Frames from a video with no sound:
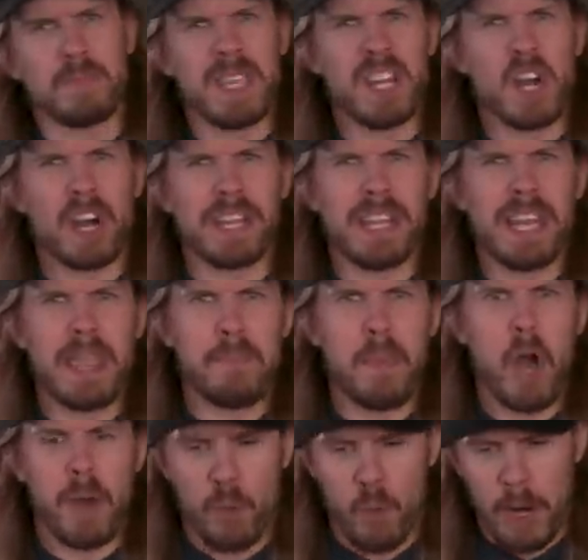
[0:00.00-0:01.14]
Meet on
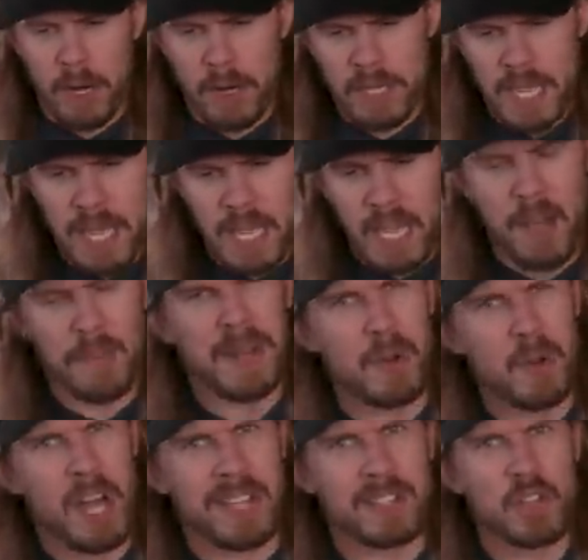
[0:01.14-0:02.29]
Napalm Records, coming
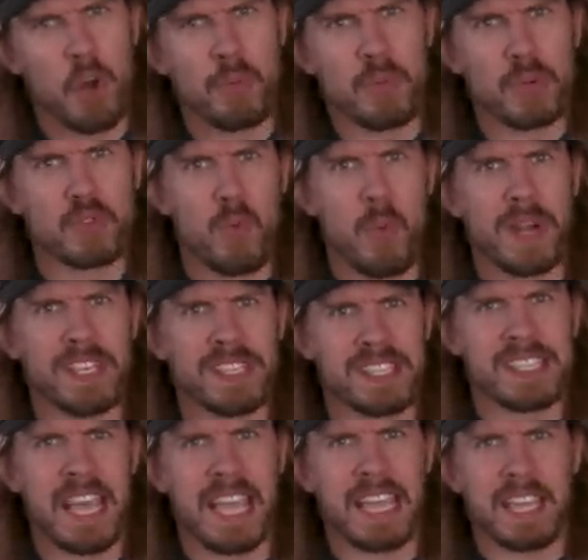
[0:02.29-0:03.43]
out October
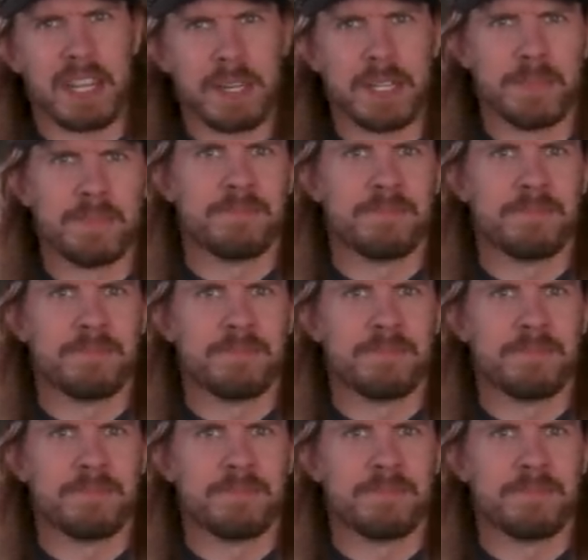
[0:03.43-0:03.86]
22nd.